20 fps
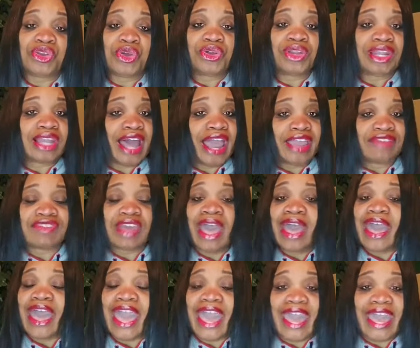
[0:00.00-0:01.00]
your
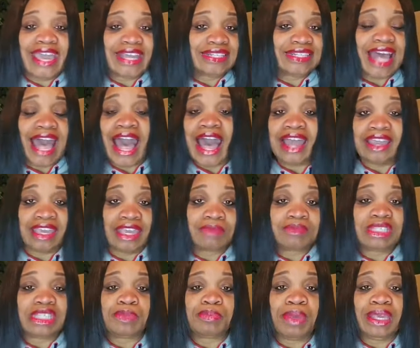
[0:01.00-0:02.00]
life as I
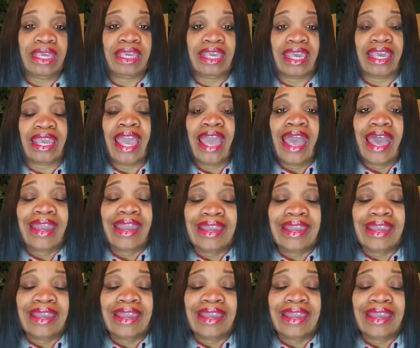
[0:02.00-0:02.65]
am speaking.